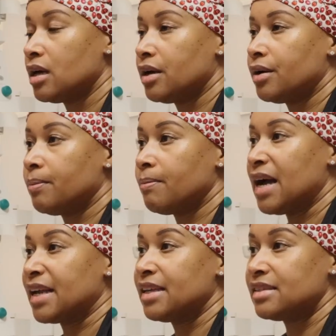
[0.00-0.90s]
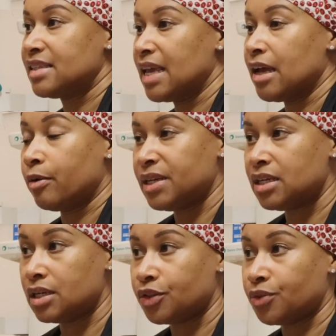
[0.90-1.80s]
Um, I can say I'll be
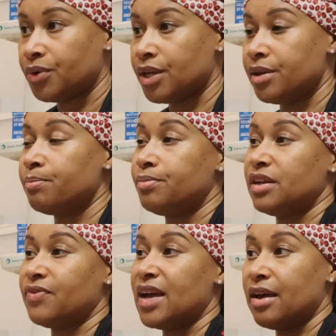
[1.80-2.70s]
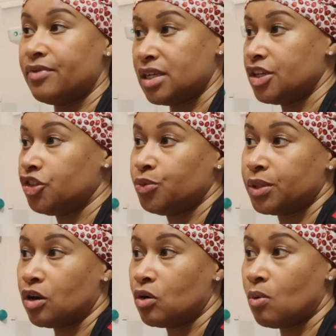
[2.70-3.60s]
done at three, but if I have an issue
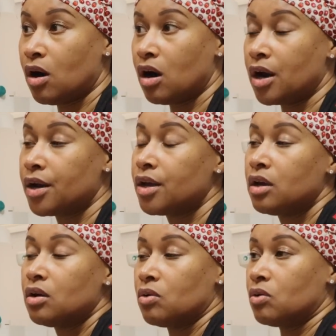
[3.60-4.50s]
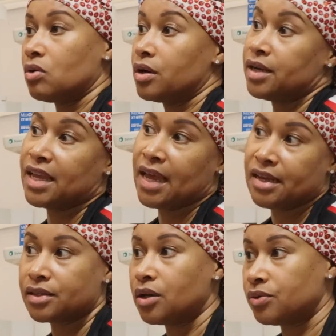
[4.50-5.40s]
in the OR or a
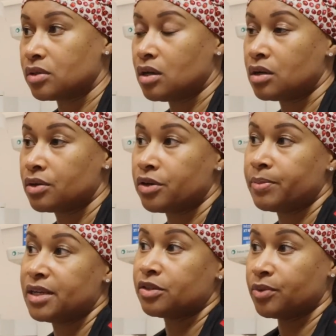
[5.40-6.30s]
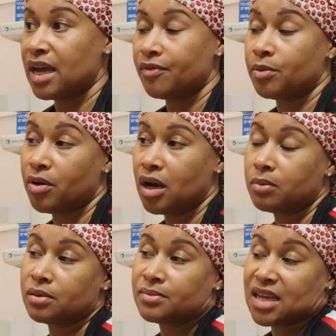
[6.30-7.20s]
case goes longer because we're having
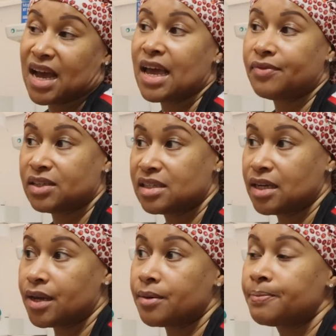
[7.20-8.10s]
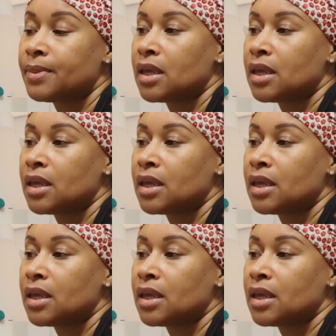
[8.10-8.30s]
problems, I have to stay.